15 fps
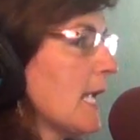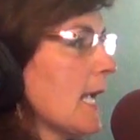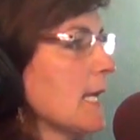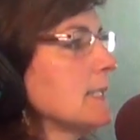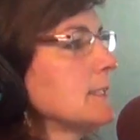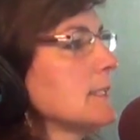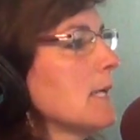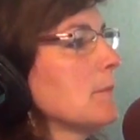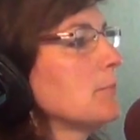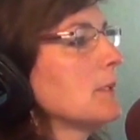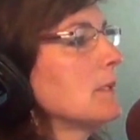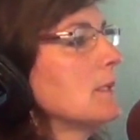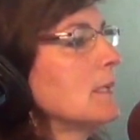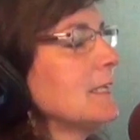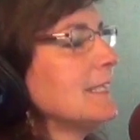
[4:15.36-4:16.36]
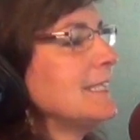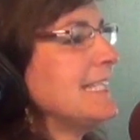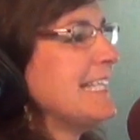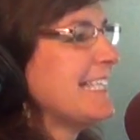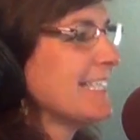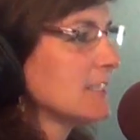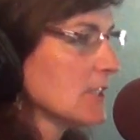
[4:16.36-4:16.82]
end up
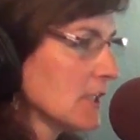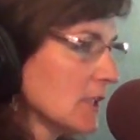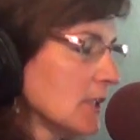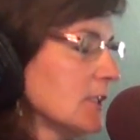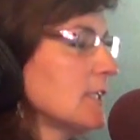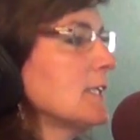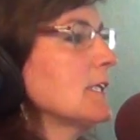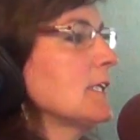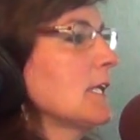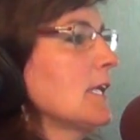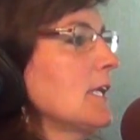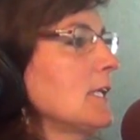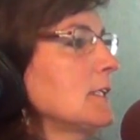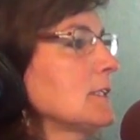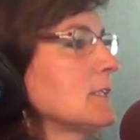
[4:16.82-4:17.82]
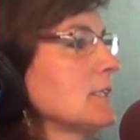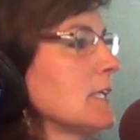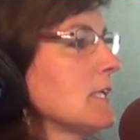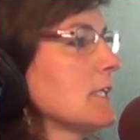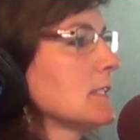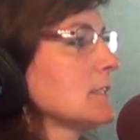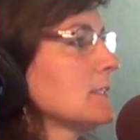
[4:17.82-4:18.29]
needing to litigate
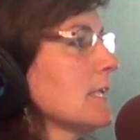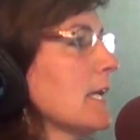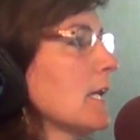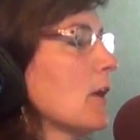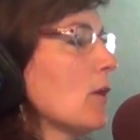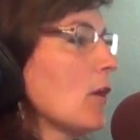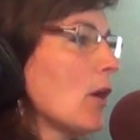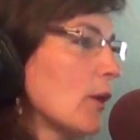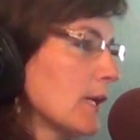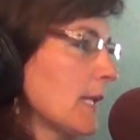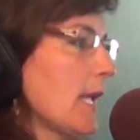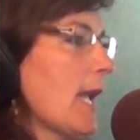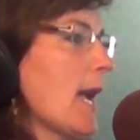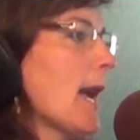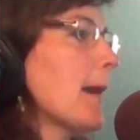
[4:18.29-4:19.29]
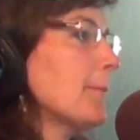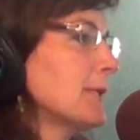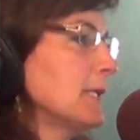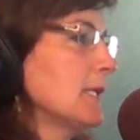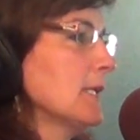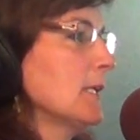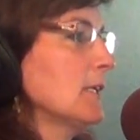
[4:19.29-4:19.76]
things that are already
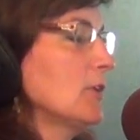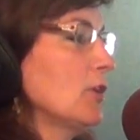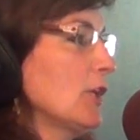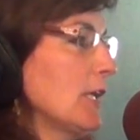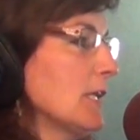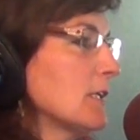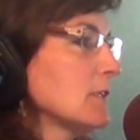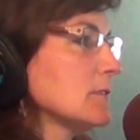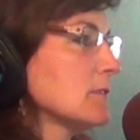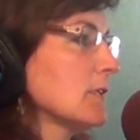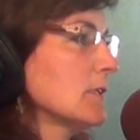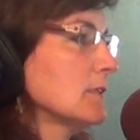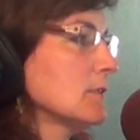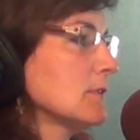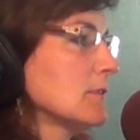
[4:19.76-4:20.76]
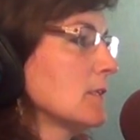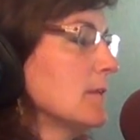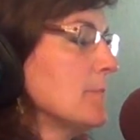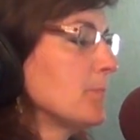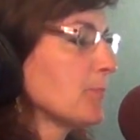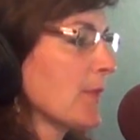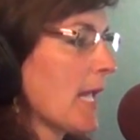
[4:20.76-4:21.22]
happening in their innocence.
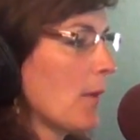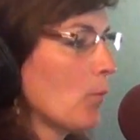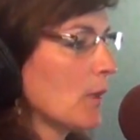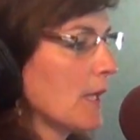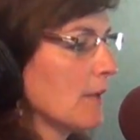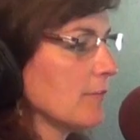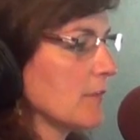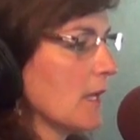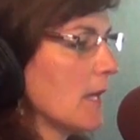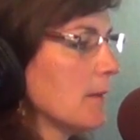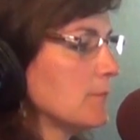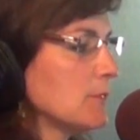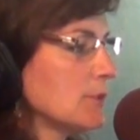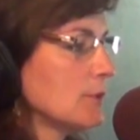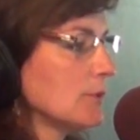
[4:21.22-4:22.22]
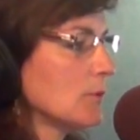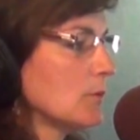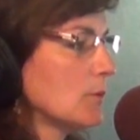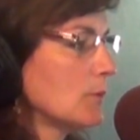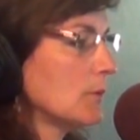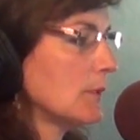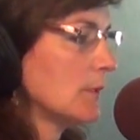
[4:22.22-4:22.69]
And what I've come
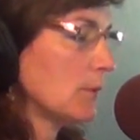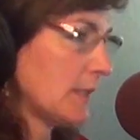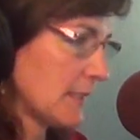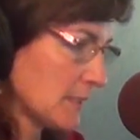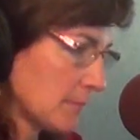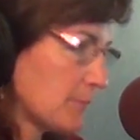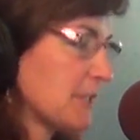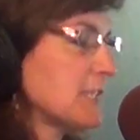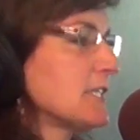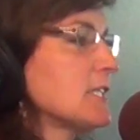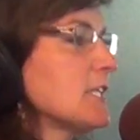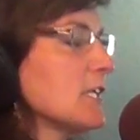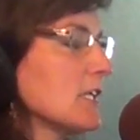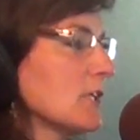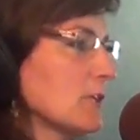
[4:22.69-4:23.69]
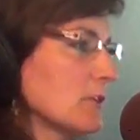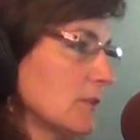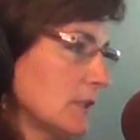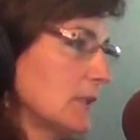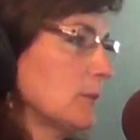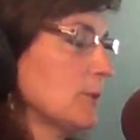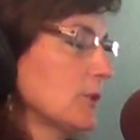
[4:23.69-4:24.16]
to, it's
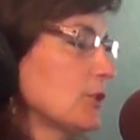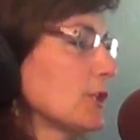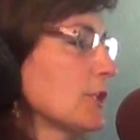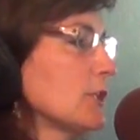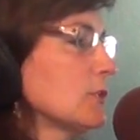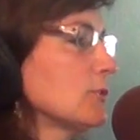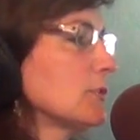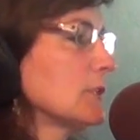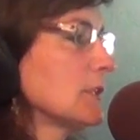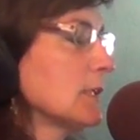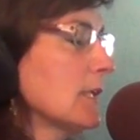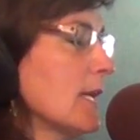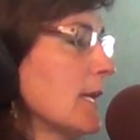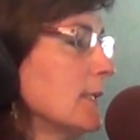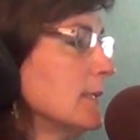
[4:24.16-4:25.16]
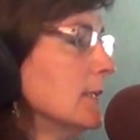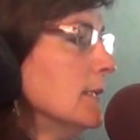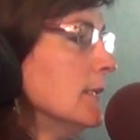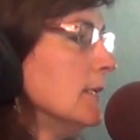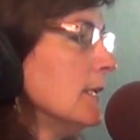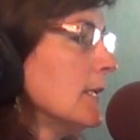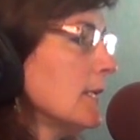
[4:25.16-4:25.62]
particularly with children, Glenn,
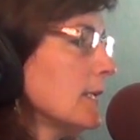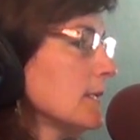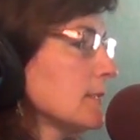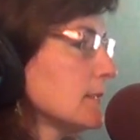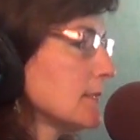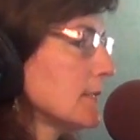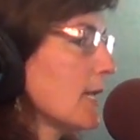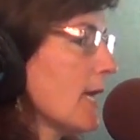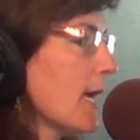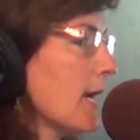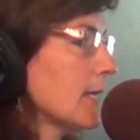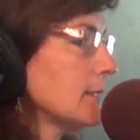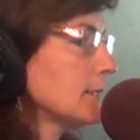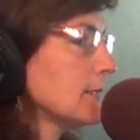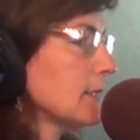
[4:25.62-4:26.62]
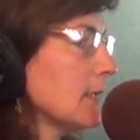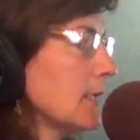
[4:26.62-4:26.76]
is that